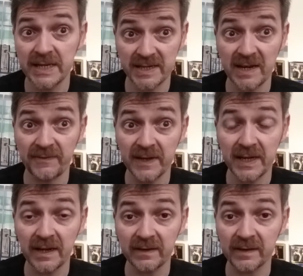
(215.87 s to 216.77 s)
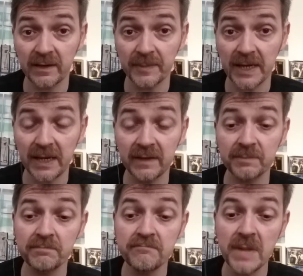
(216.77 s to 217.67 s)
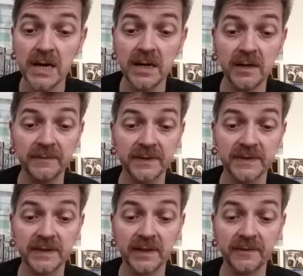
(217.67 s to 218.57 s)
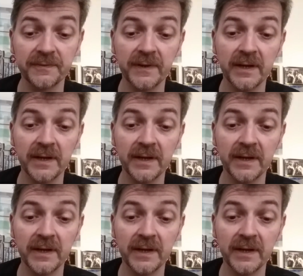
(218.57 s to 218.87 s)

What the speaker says: Definitely get some. It's marvellous stuff.